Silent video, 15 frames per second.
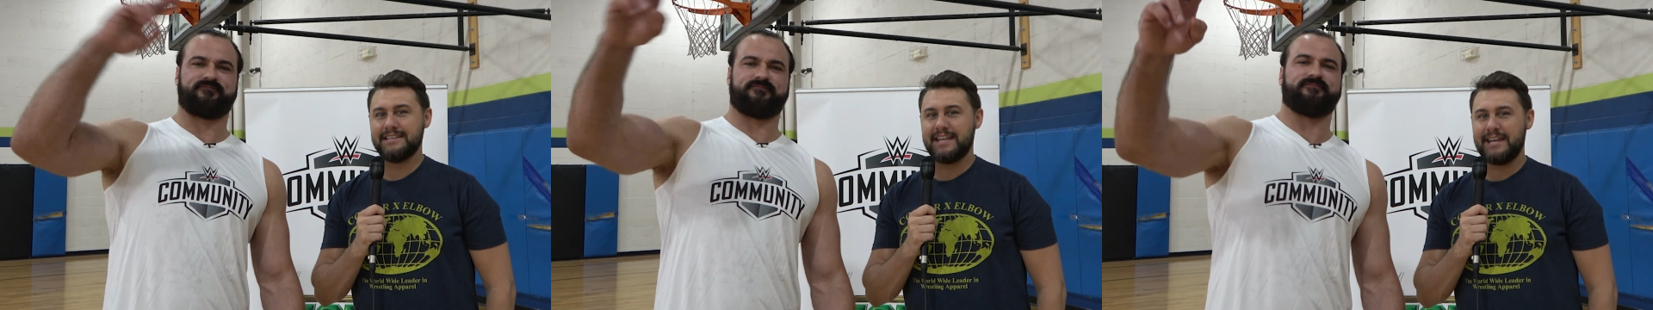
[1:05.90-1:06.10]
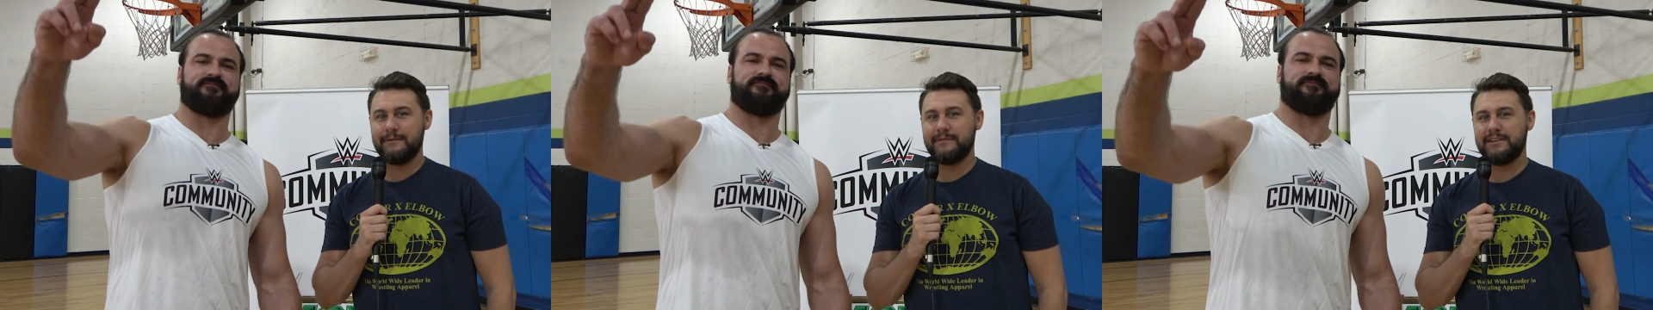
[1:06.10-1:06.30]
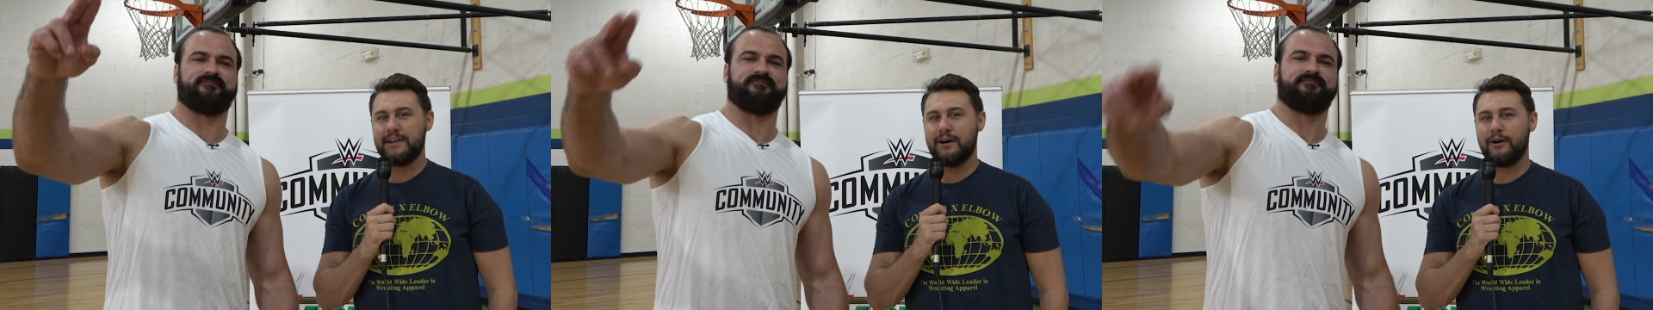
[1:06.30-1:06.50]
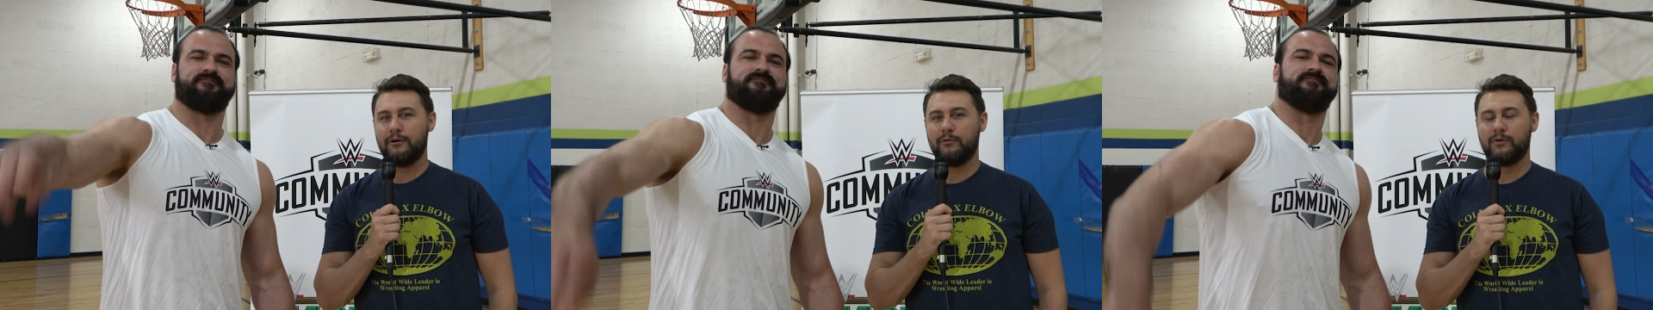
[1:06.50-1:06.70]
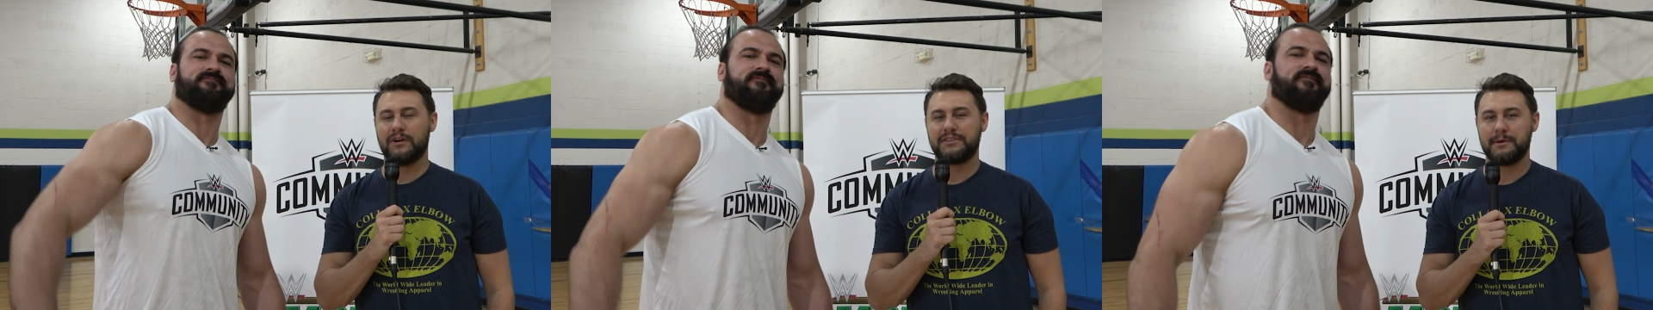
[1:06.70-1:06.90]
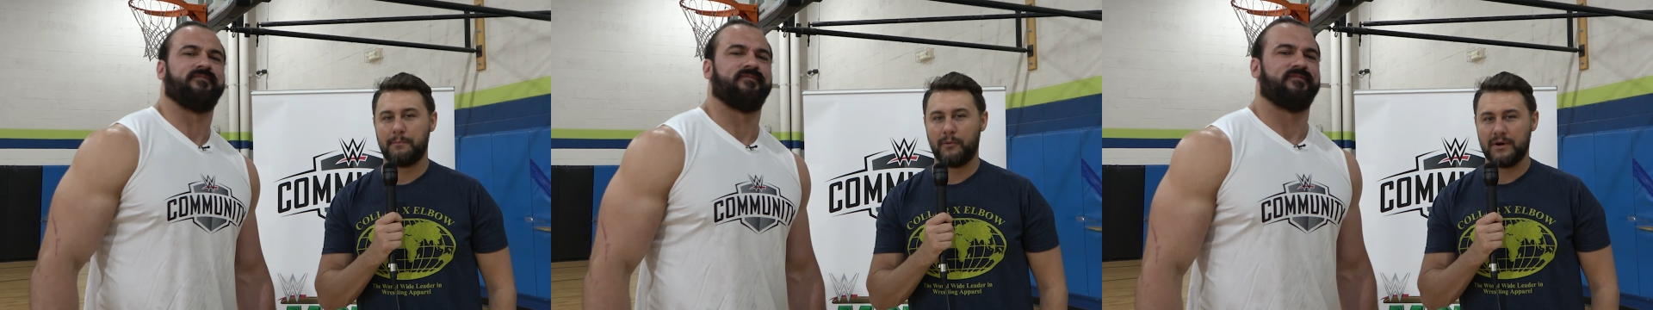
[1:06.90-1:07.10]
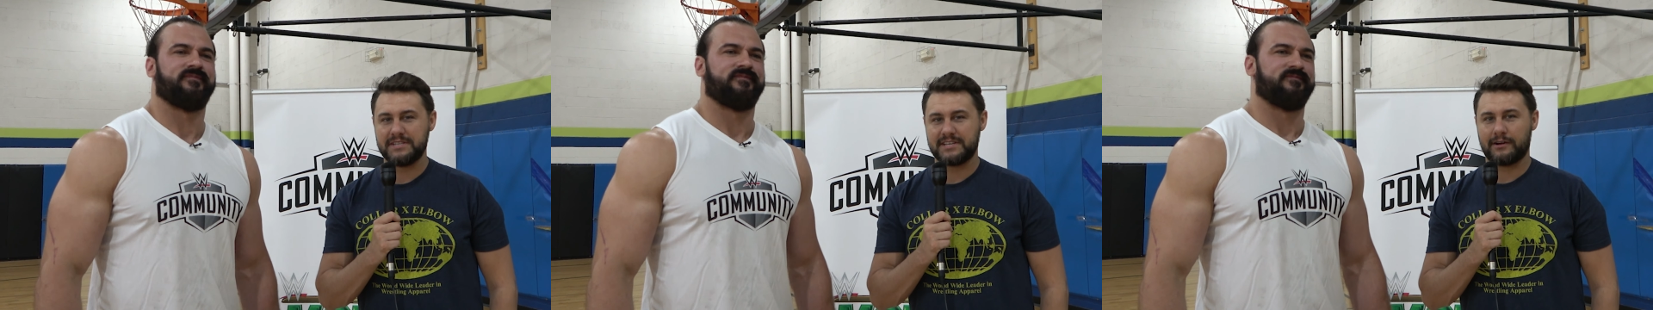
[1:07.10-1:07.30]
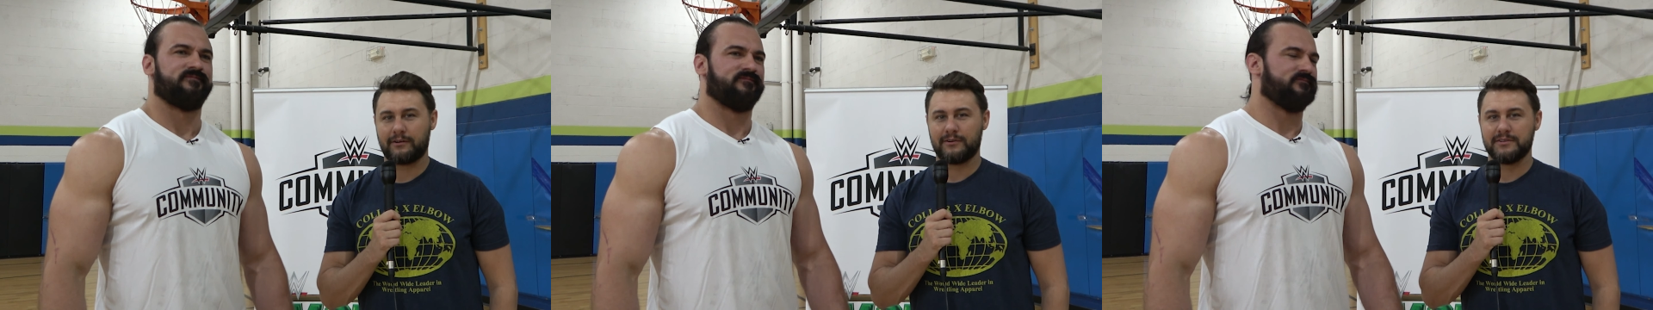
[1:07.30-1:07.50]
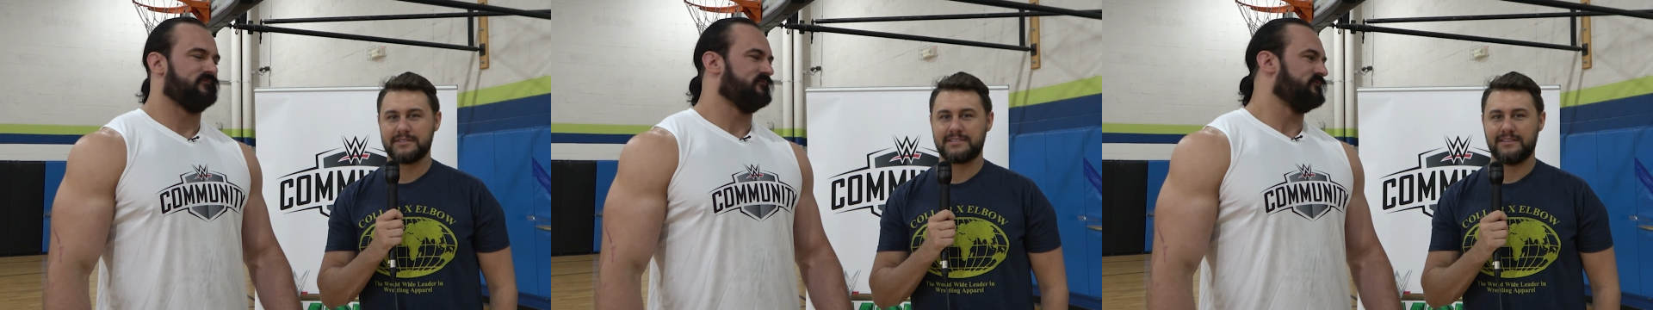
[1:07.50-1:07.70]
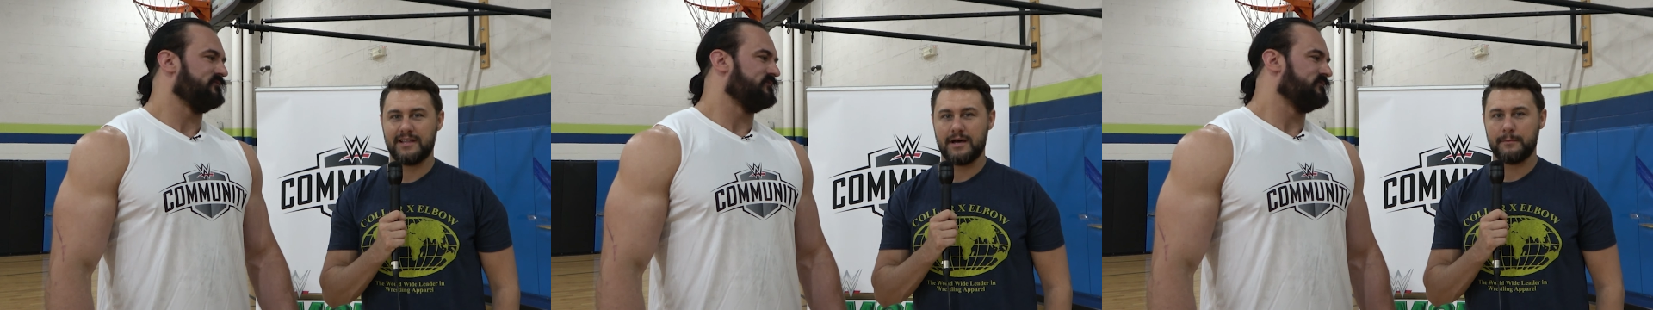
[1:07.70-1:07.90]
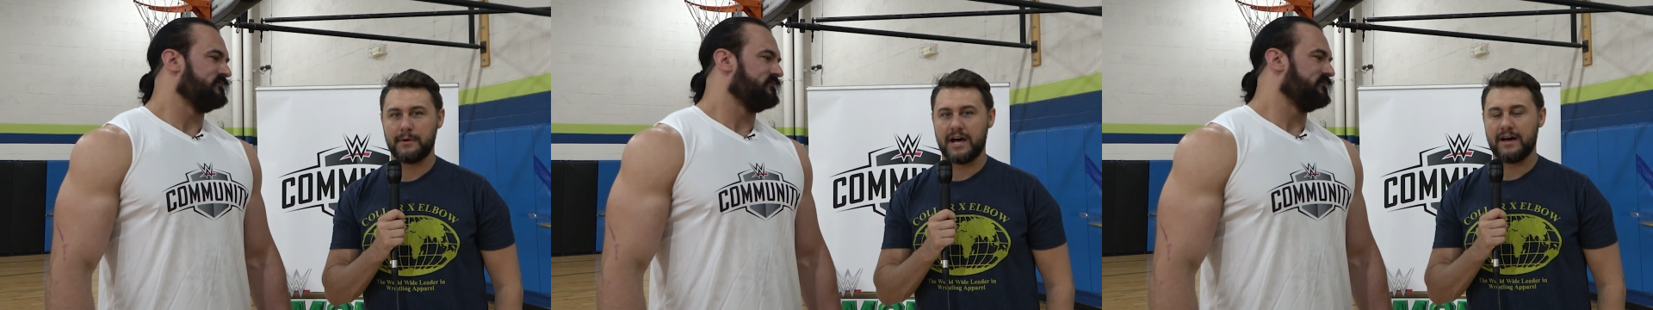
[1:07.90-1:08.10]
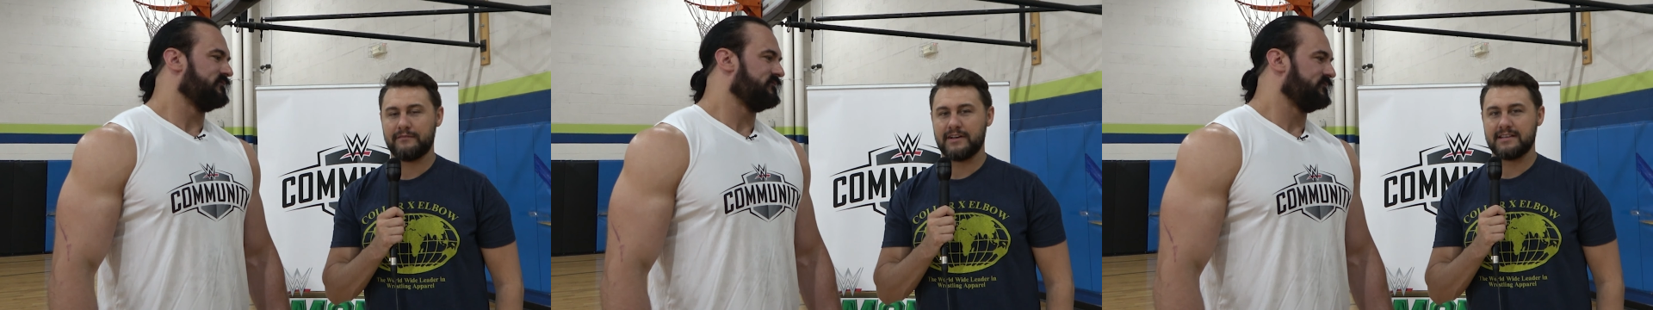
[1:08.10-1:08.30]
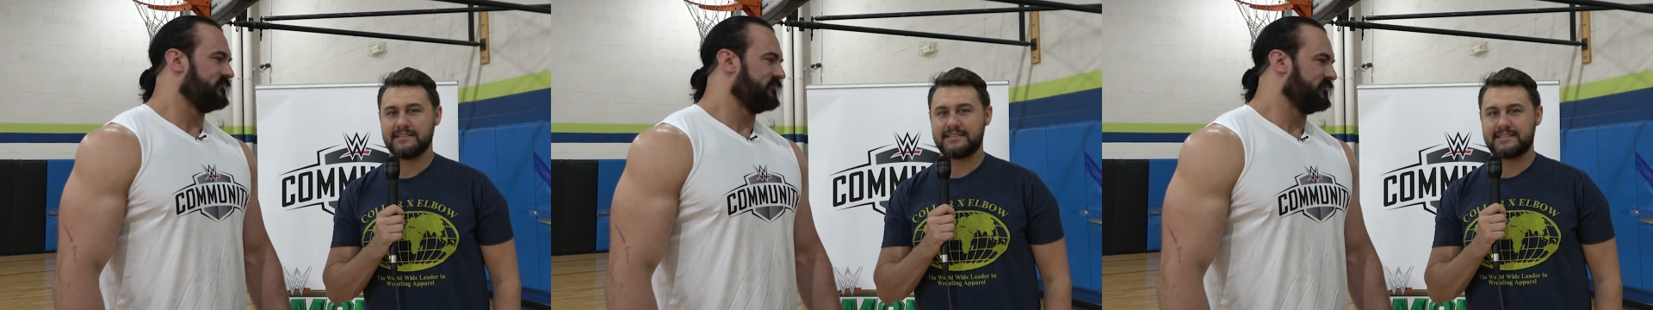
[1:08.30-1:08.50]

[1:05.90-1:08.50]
Speaker 1: name you know. We're at the Boys and Girls Club of